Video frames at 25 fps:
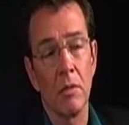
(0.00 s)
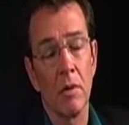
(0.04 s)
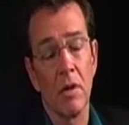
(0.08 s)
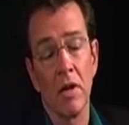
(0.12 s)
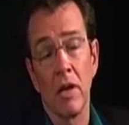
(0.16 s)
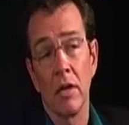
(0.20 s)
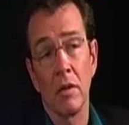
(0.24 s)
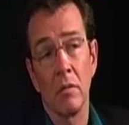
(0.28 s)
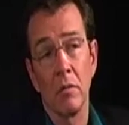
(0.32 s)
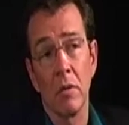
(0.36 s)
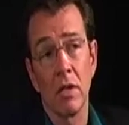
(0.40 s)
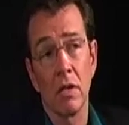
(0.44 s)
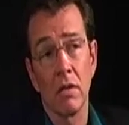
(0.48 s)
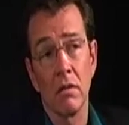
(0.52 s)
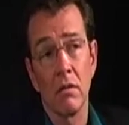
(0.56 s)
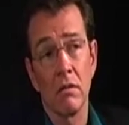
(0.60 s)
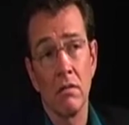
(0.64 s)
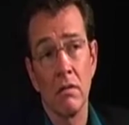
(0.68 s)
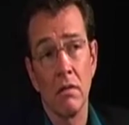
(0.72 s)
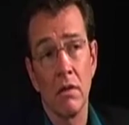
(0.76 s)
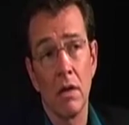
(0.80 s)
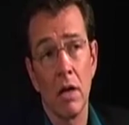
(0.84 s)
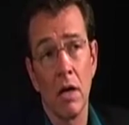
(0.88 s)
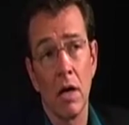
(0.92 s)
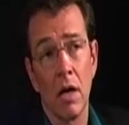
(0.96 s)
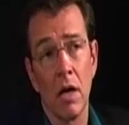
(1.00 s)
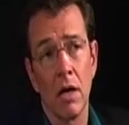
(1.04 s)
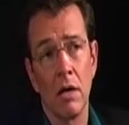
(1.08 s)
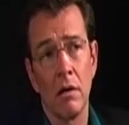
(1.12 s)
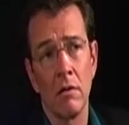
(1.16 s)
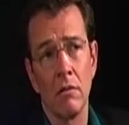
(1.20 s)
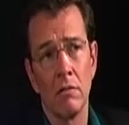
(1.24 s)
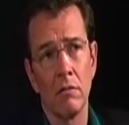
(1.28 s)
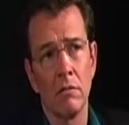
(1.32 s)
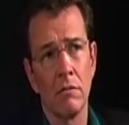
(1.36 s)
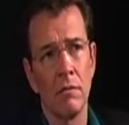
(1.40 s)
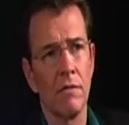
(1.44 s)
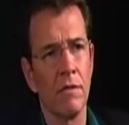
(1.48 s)
about anybody. I
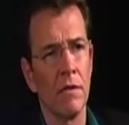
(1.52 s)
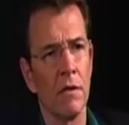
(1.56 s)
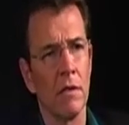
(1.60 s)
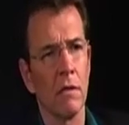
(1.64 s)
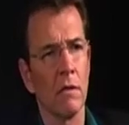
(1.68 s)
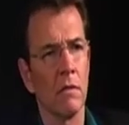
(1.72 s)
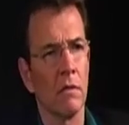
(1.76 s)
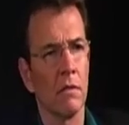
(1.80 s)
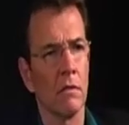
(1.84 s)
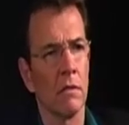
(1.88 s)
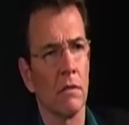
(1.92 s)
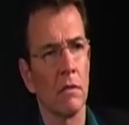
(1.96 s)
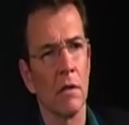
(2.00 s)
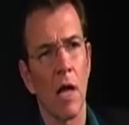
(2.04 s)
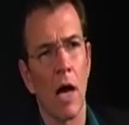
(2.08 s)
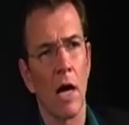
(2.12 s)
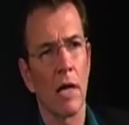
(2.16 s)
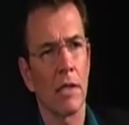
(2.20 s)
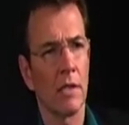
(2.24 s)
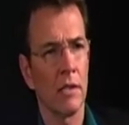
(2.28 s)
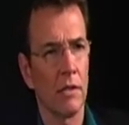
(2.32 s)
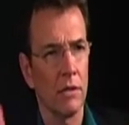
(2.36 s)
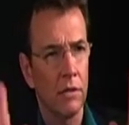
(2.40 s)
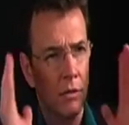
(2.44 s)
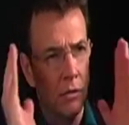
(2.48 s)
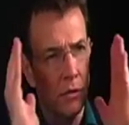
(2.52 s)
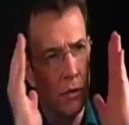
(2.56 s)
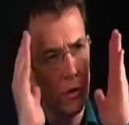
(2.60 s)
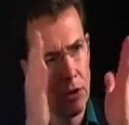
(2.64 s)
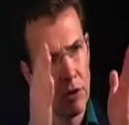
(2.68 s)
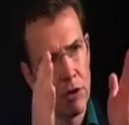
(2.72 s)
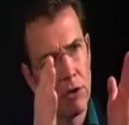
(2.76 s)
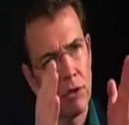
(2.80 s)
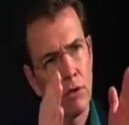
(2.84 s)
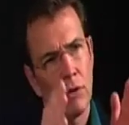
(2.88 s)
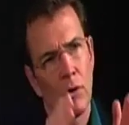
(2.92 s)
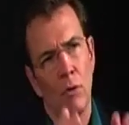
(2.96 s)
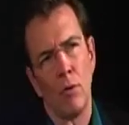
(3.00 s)
don't feel locked into
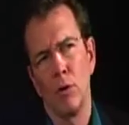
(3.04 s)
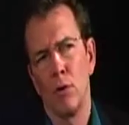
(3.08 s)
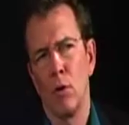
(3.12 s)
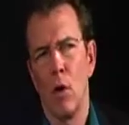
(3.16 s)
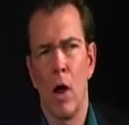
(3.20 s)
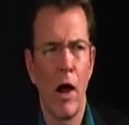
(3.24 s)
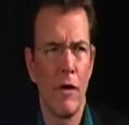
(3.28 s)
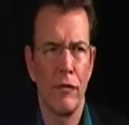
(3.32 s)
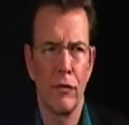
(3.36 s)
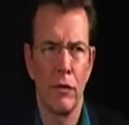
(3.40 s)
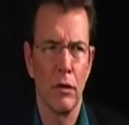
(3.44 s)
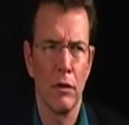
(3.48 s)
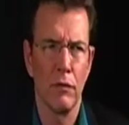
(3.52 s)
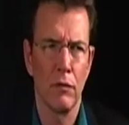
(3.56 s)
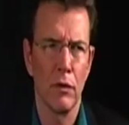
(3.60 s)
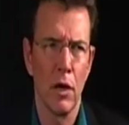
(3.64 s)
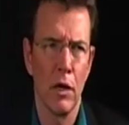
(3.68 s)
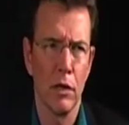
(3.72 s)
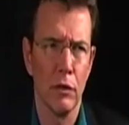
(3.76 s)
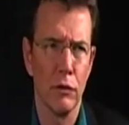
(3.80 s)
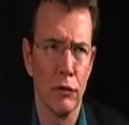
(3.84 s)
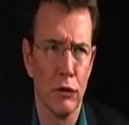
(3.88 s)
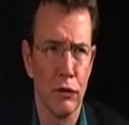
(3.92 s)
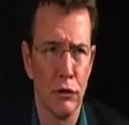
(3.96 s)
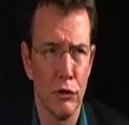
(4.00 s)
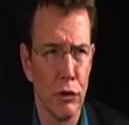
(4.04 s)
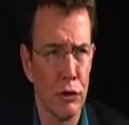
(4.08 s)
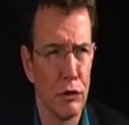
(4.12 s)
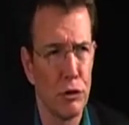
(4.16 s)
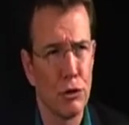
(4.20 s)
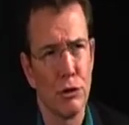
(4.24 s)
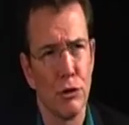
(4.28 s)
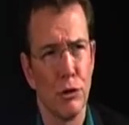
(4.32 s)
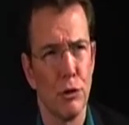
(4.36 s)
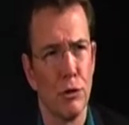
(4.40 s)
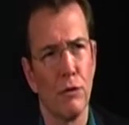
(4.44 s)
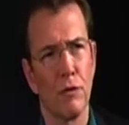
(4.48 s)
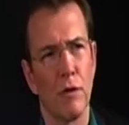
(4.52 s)
just, oh, you have to have gone to
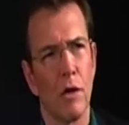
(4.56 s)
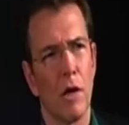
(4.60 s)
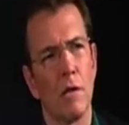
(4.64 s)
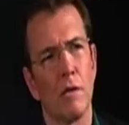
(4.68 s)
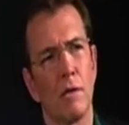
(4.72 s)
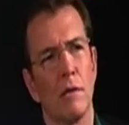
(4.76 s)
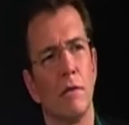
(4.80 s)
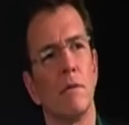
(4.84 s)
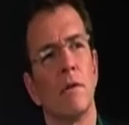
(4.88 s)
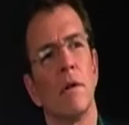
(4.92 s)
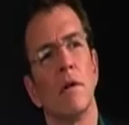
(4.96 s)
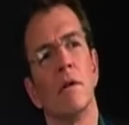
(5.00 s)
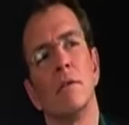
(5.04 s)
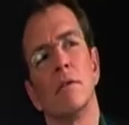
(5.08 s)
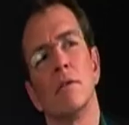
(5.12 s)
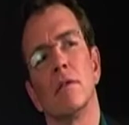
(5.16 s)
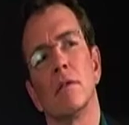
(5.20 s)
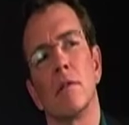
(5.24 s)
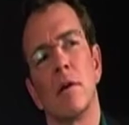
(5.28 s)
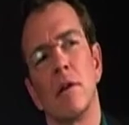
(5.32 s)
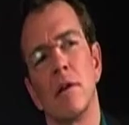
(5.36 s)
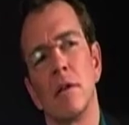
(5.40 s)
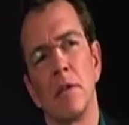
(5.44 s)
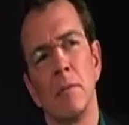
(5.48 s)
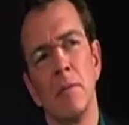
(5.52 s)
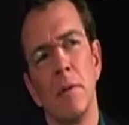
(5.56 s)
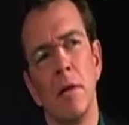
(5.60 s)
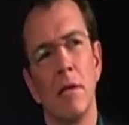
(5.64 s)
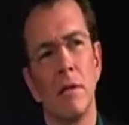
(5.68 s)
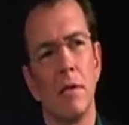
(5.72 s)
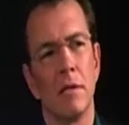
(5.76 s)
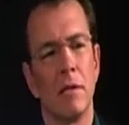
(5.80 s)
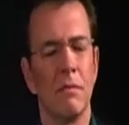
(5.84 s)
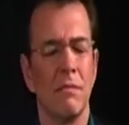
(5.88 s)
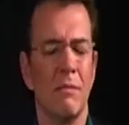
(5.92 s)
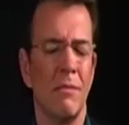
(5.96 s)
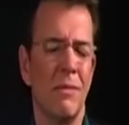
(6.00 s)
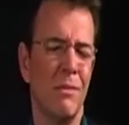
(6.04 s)
Tisch and you've got to have gone to Carnegie
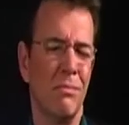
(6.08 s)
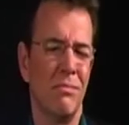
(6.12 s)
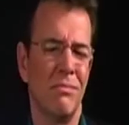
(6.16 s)
Mellon. And,